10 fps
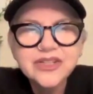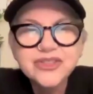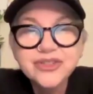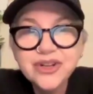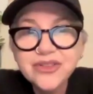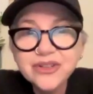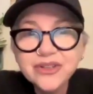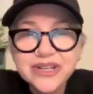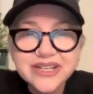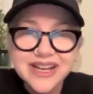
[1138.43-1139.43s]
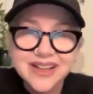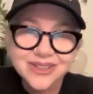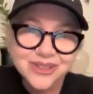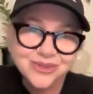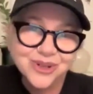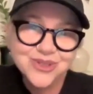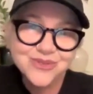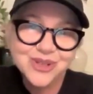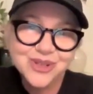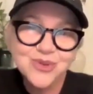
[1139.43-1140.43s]
Do you know the great Eleanor
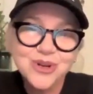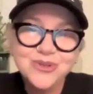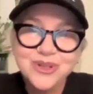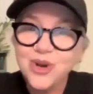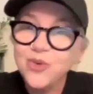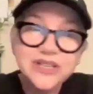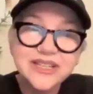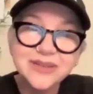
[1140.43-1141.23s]
Roosevelt quote, "No one